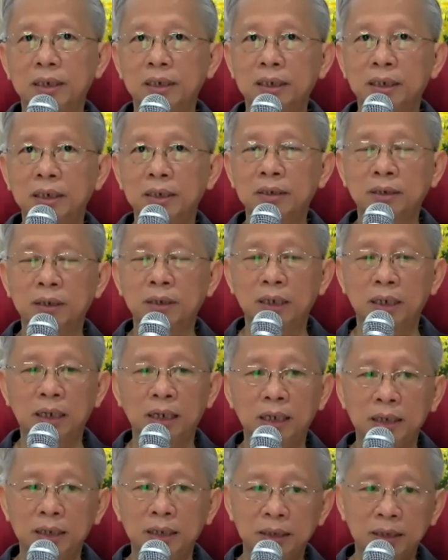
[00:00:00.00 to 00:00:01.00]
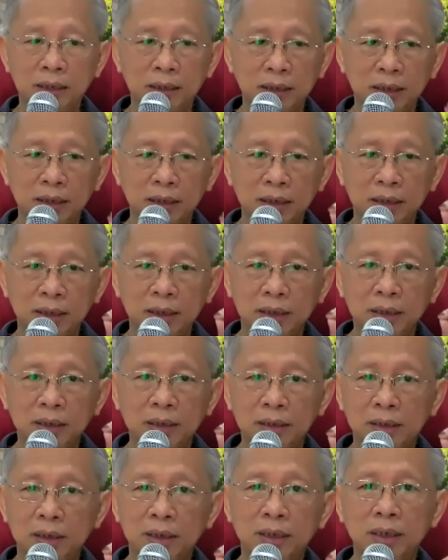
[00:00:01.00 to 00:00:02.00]
That's why I
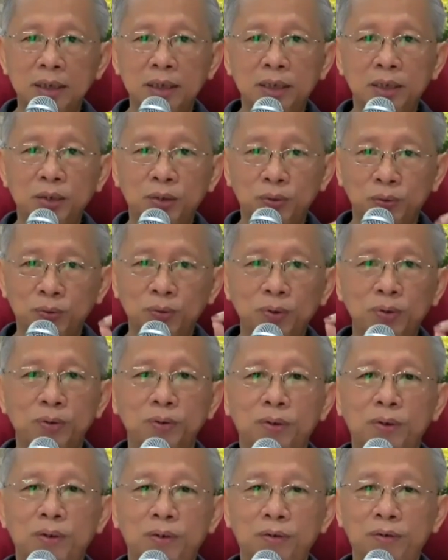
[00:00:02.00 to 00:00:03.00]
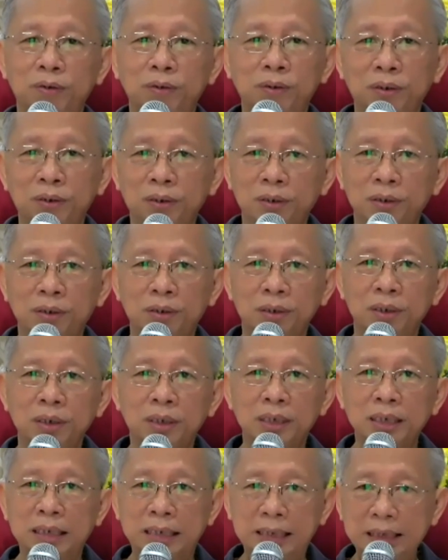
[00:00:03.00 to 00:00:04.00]
already told you all,
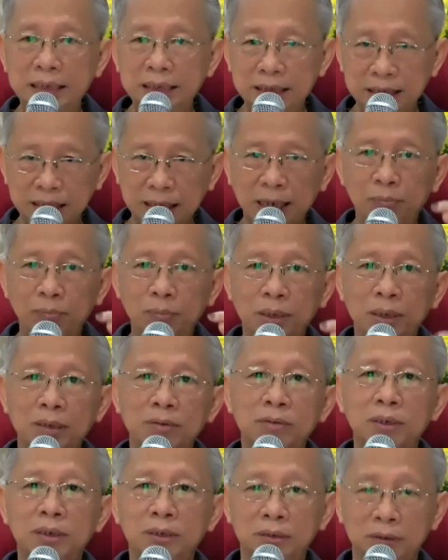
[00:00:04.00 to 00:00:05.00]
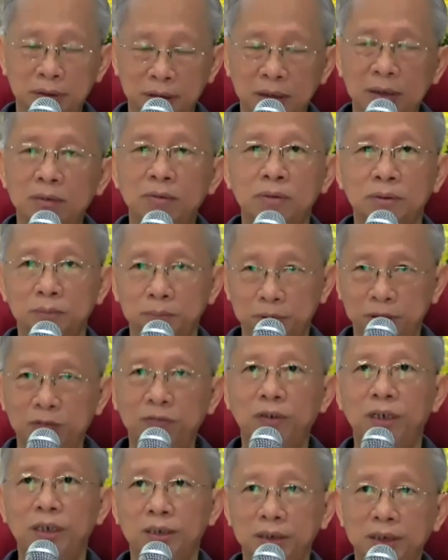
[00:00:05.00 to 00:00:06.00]
this coming retreat will be
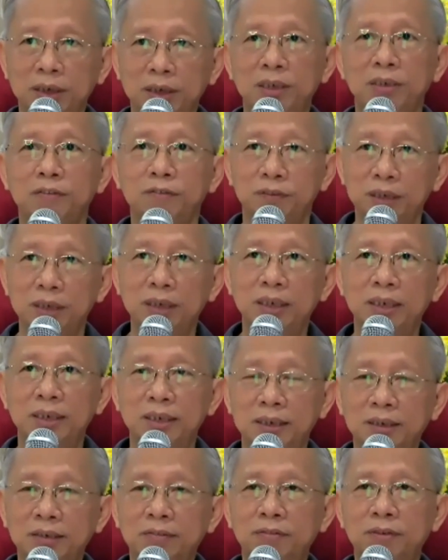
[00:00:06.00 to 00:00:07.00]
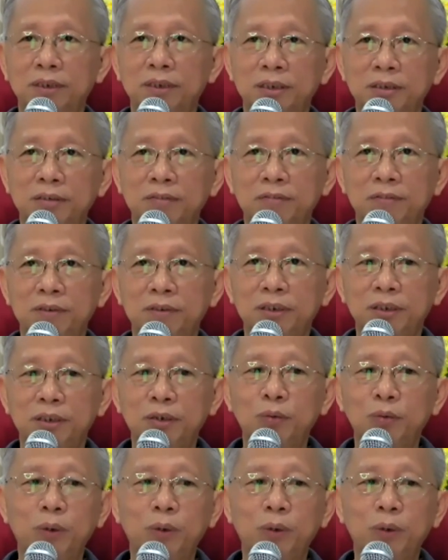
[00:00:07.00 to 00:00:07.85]
very different, very different. The